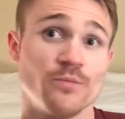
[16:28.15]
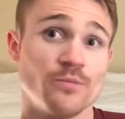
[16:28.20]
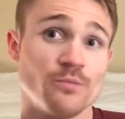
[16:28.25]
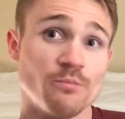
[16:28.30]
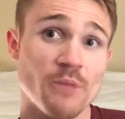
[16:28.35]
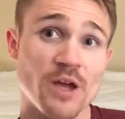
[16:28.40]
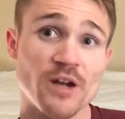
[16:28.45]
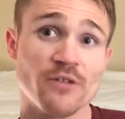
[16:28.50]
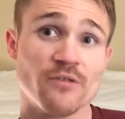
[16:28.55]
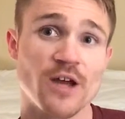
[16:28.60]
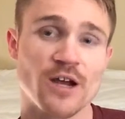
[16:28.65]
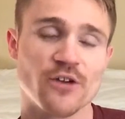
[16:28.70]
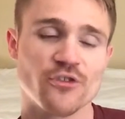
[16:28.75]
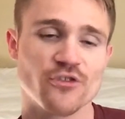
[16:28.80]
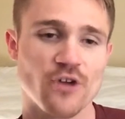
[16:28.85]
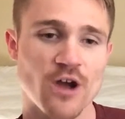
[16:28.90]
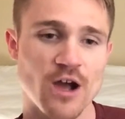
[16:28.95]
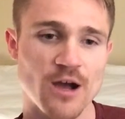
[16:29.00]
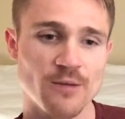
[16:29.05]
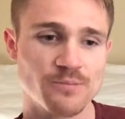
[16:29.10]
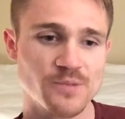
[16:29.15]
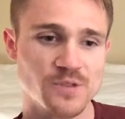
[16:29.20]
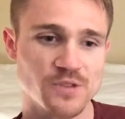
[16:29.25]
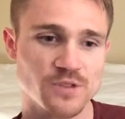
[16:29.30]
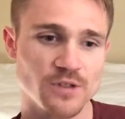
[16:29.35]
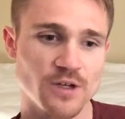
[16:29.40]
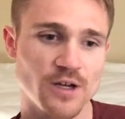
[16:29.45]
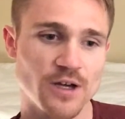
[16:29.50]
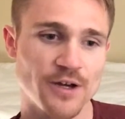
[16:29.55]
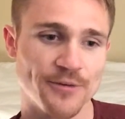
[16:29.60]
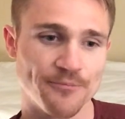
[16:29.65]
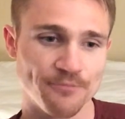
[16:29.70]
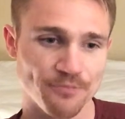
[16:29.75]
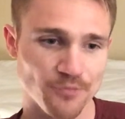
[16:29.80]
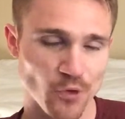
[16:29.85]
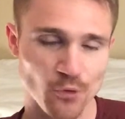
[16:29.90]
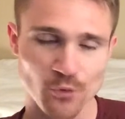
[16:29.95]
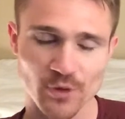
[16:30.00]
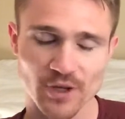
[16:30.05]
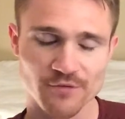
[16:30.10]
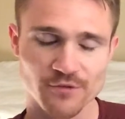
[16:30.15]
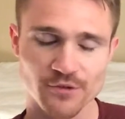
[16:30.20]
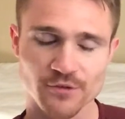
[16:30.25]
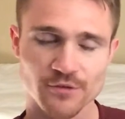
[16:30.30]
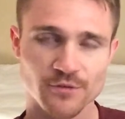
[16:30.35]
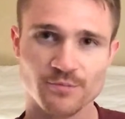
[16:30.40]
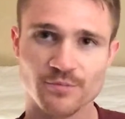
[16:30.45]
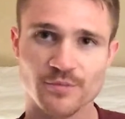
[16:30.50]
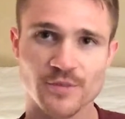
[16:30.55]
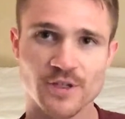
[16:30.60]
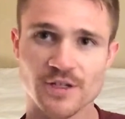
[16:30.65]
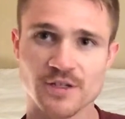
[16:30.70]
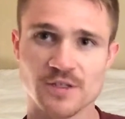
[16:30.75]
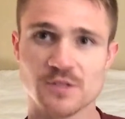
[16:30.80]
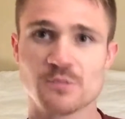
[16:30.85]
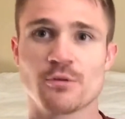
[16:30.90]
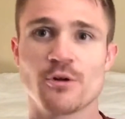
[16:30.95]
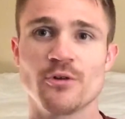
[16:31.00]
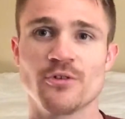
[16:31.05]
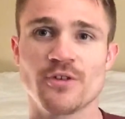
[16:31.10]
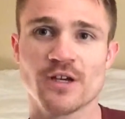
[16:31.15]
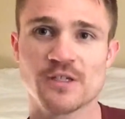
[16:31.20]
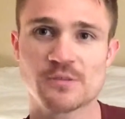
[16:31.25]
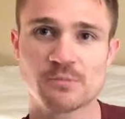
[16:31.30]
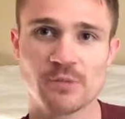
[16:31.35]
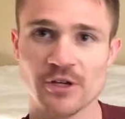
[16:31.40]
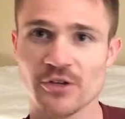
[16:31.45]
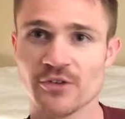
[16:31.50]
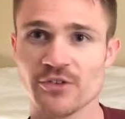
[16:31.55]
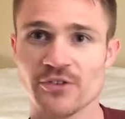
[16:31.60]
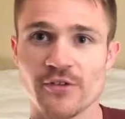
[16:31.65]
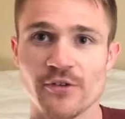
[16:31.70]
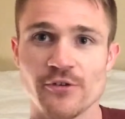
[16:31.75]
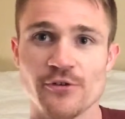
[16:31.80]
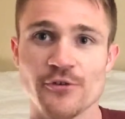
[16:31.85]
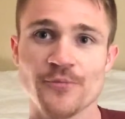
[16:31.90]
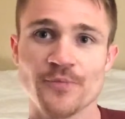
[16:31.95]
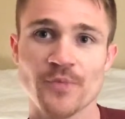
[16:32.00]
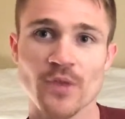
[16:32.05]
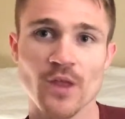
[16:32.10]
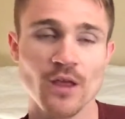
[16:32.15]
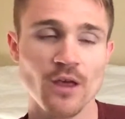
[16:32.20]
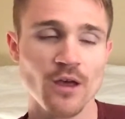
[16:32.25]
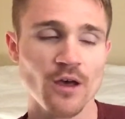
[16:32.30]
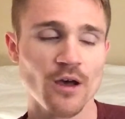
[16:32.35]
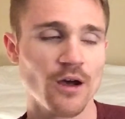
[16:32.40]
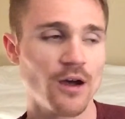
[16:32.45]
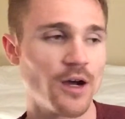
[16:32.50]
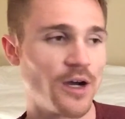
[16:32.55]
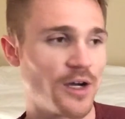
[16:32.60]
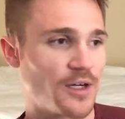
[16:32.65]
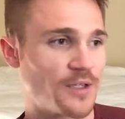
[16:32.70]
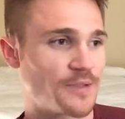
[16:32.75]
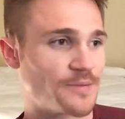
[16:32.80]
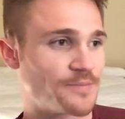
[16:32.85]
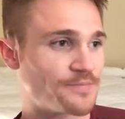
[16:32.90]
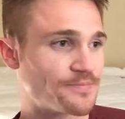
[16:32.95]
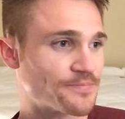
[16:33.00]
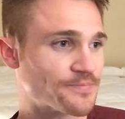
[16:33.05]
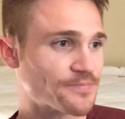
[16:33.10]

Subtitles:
medevac drops or whatever it is Protoss players do. Um,